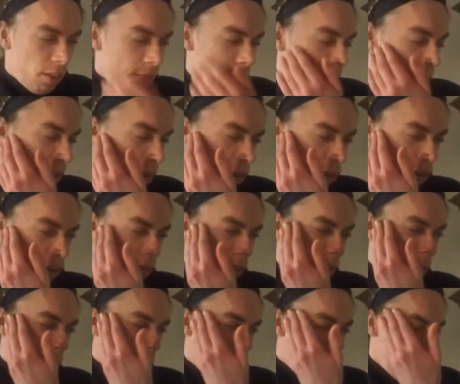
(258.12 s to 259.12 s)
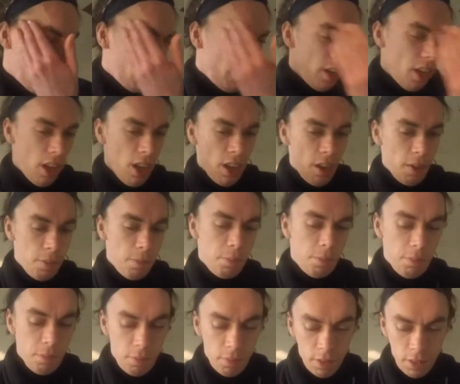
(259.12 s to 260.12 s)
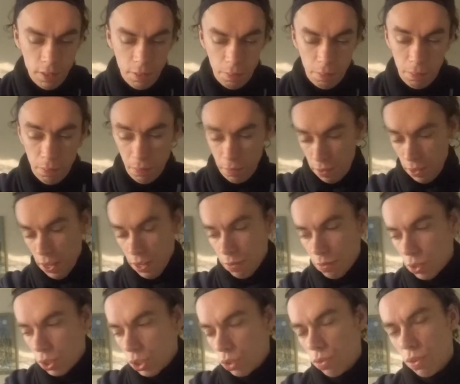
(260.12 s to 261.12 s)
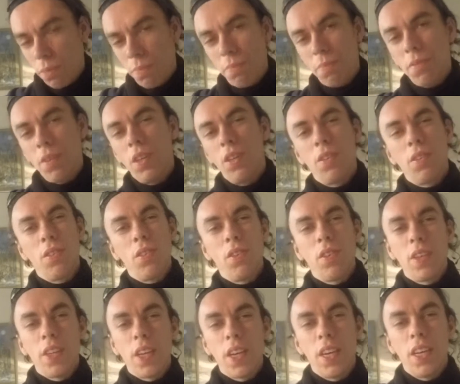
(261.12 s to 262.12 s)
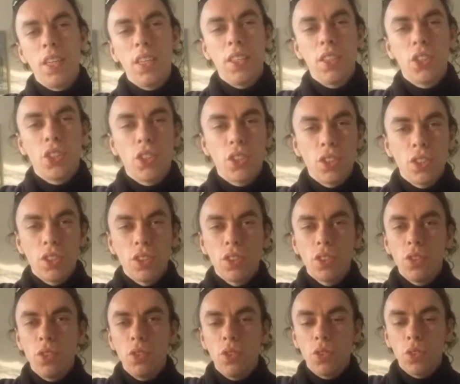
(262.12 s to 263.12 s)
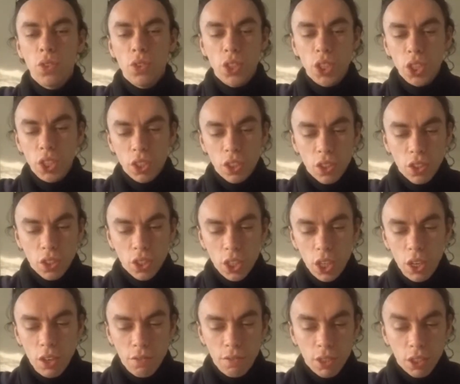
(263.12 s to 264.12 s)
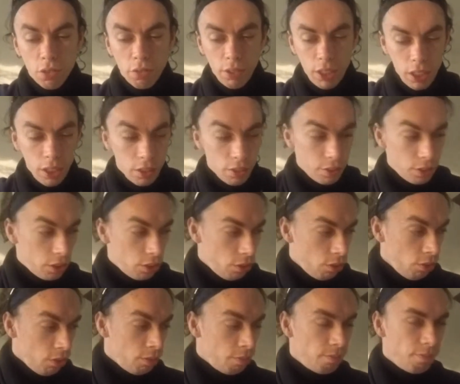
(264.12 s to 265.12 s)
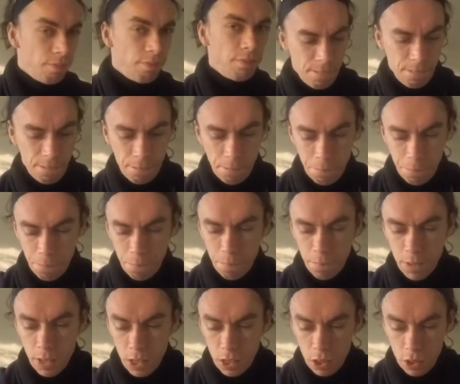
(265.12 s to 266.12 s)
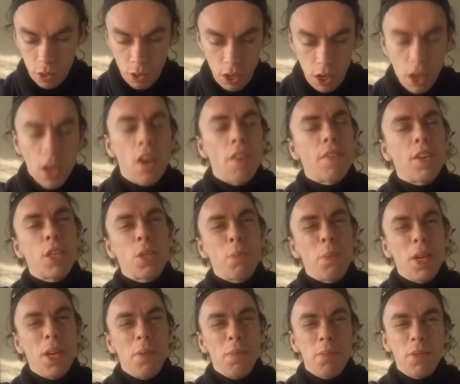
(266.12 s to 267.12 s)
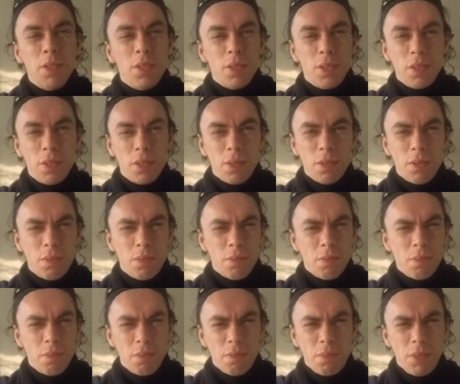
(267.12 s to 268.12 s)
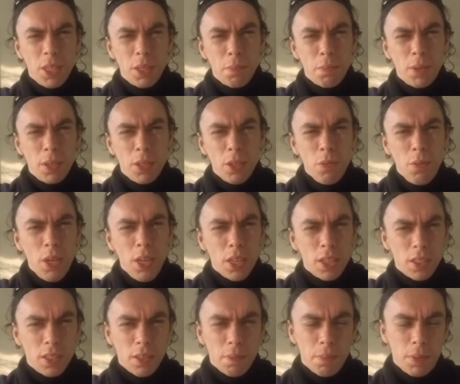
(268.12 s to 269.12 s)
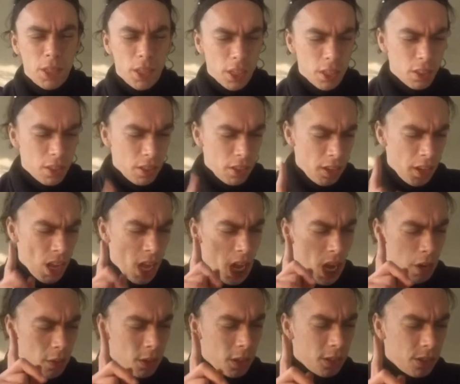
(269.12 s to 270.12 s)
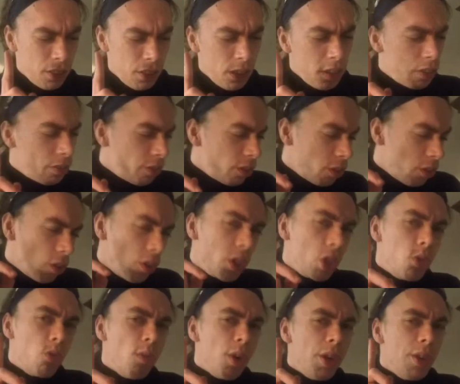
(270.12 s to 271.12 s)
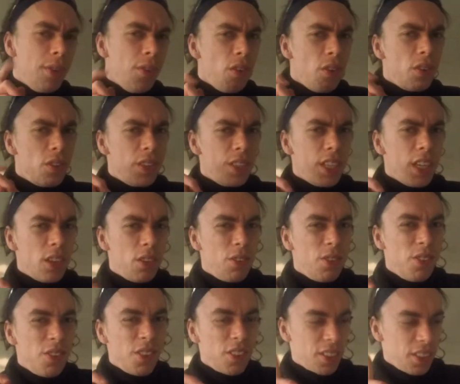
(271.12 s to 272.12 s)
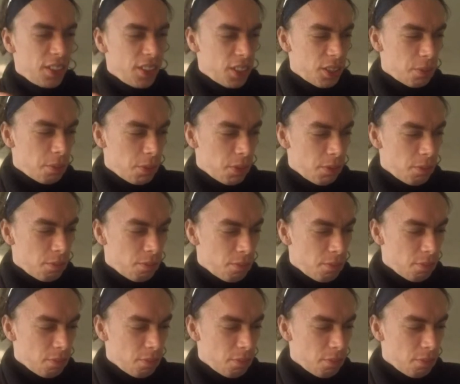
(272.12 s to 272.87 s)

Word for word: most of you are brainwashed from one early age to consider yourself as one individual. So I have explained it's pretty weird because one individual is one single organism.